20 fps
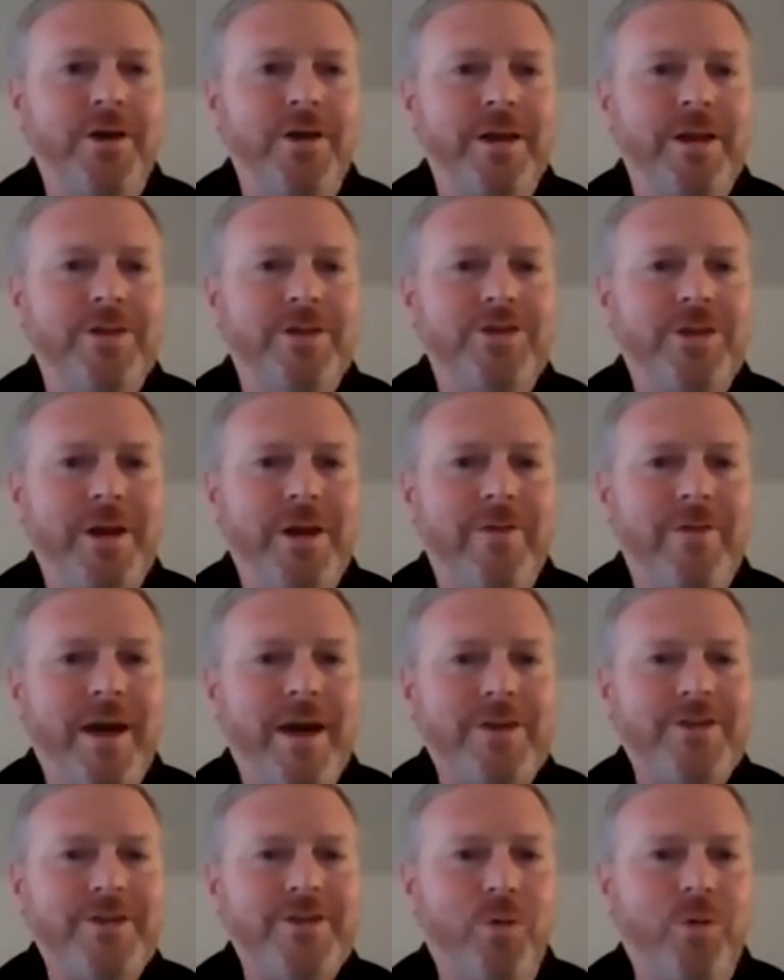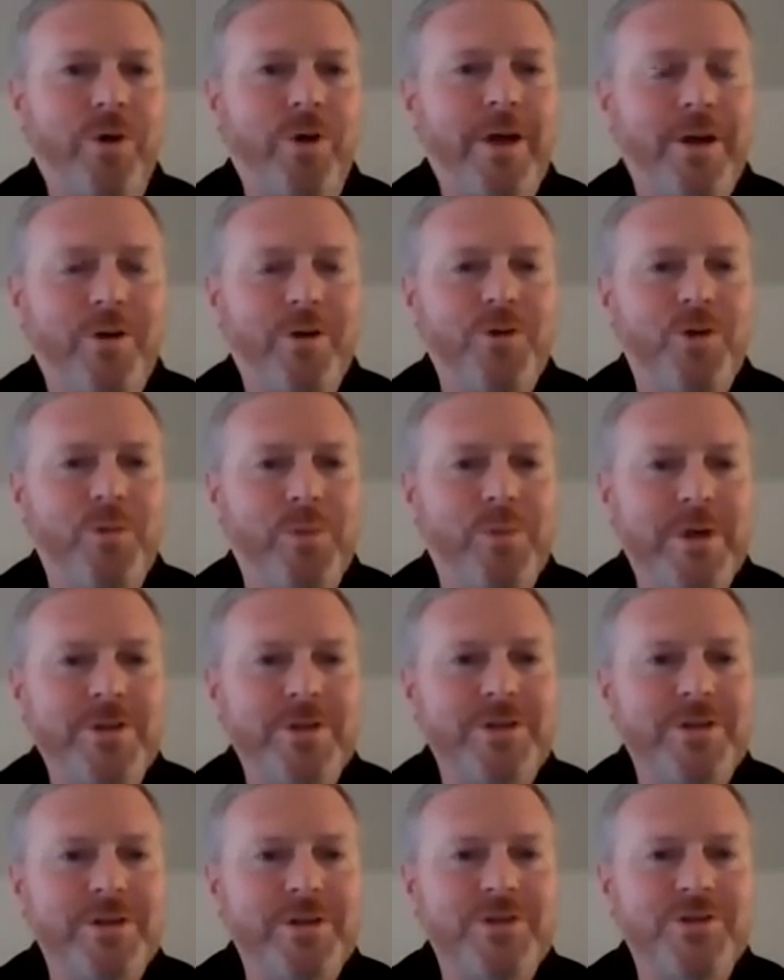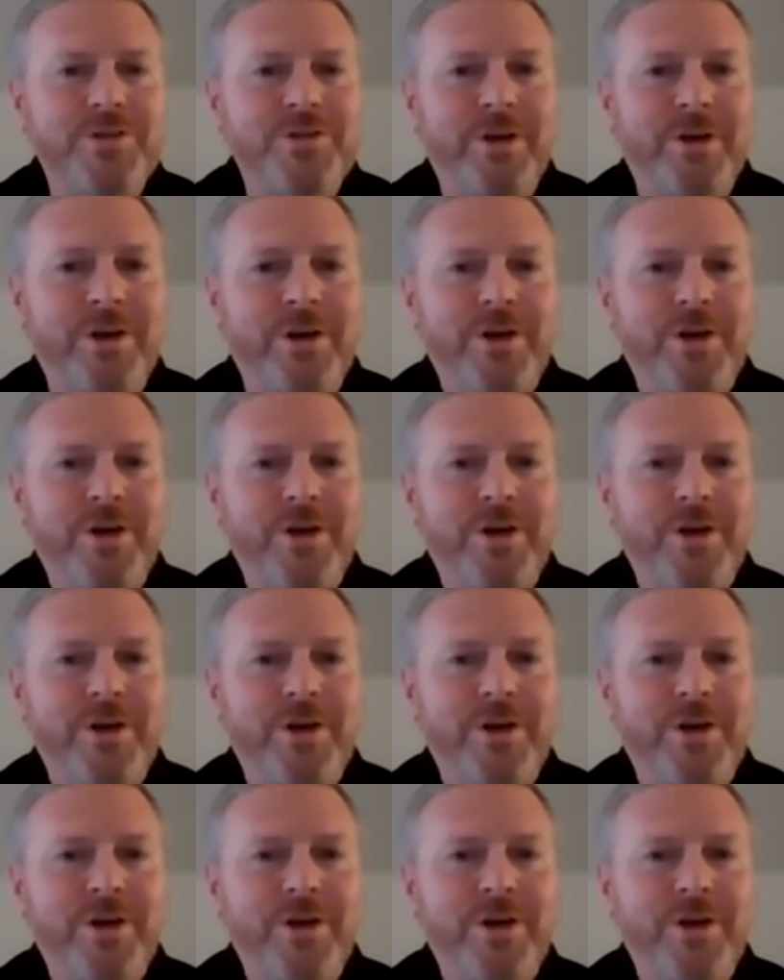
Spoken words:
instead of actually working on your business,